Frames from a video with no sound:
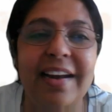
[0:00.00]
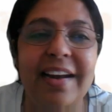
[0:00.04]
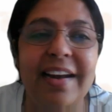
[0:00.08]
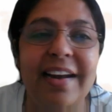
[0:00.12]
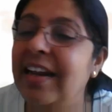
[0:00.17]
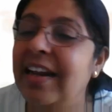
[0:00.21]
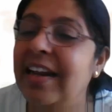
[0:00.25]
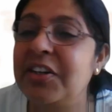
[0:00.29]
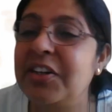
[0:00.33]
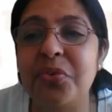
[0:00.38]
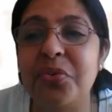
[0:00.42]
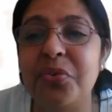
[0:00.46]

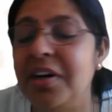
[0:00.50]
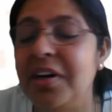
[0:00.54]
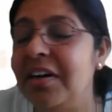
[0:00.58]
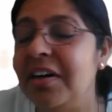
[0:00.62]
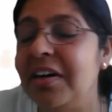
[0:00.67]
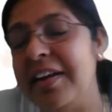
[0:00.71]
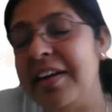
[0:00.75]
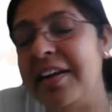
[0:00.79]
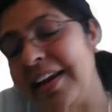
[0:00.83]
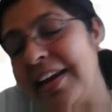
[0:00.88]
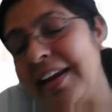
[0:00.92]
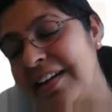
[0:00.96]
That's what,
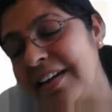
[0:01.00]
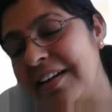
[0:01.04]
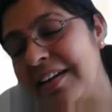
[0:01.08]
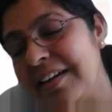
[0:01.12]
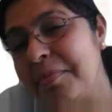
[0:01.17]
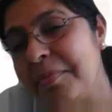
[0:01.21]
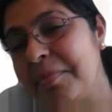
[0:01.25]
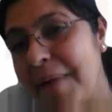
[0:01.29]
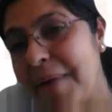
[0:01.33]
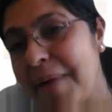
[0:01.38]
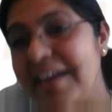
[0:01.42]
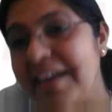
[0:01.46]

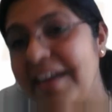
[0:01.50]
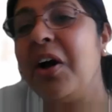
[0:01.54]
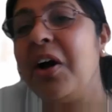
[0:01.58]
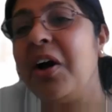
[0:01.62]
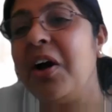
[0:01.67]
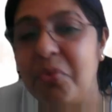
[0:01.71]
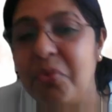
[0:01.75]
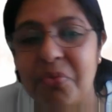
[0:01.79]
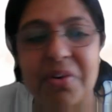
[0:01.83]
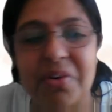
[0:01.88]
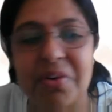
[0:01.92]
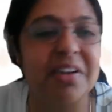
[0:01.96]
by
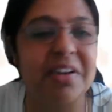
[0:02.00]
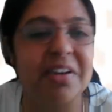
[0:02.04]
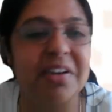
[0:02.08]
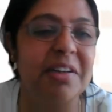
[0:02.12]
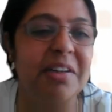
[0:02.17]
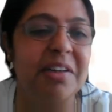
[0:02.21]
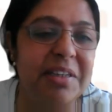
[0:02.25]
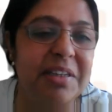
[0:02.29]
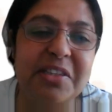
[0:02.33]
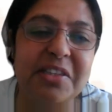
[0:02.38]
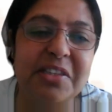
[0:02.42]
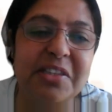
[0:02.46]
now,
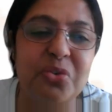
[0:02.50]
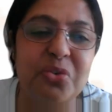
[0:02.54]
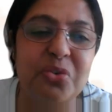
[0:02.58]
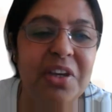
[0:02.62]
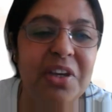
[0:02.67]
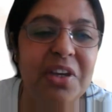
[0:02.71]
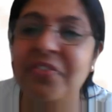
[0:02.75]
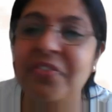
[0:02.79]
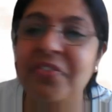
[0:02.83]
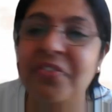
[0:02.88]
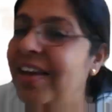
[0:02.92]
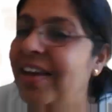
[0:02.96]
uh, he's
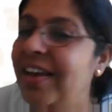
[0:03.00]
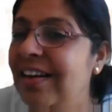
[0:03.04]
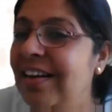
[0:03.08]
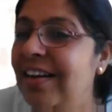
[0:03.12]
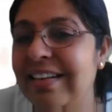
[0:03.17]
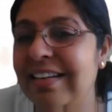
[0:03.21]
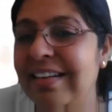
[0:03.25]
doing well.